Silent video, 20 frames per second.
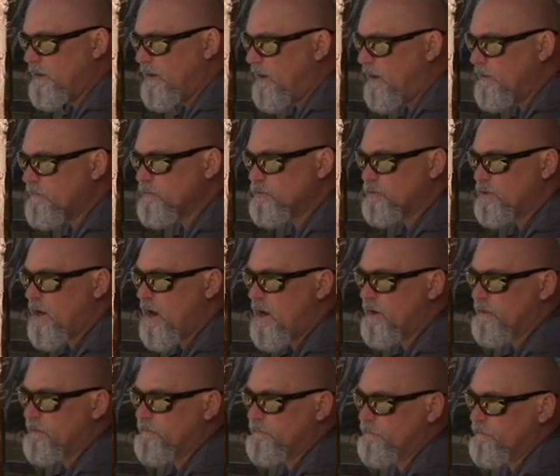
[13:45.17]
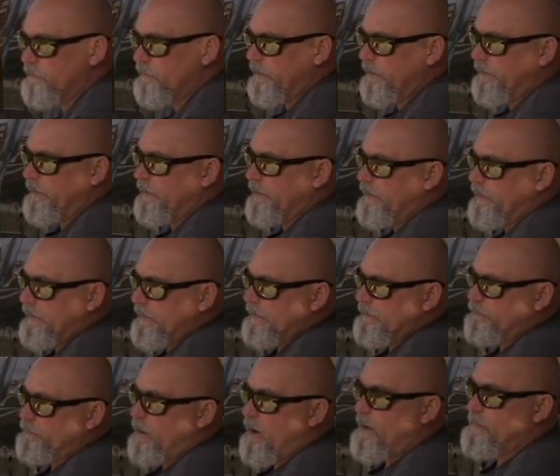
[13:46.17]
I haven't shot it in
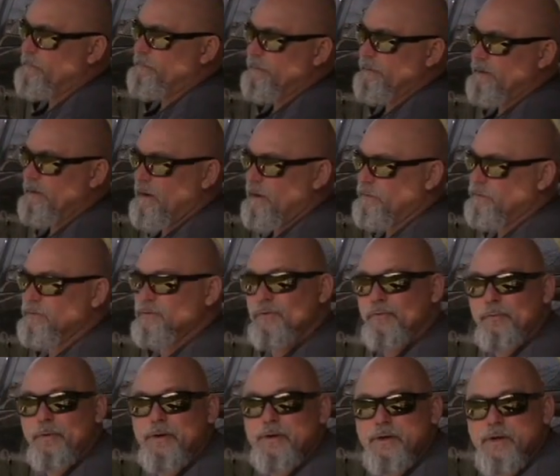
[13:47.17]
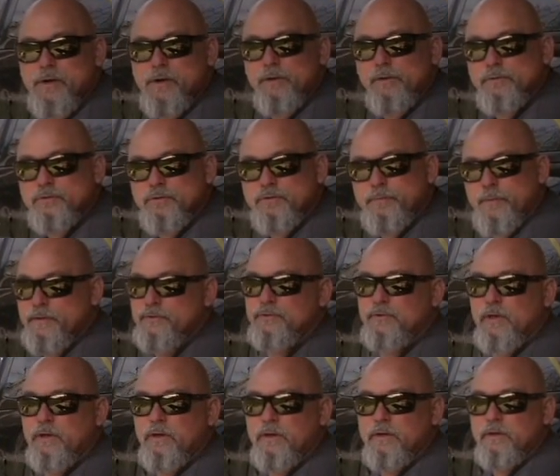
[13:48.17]
probably close to 3 years. It's been
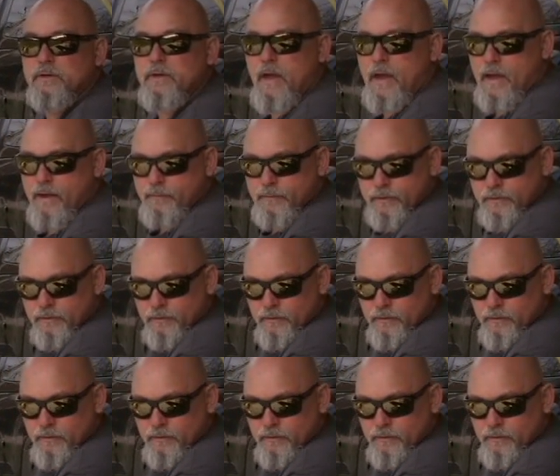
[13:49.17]
sitting in the cabinet.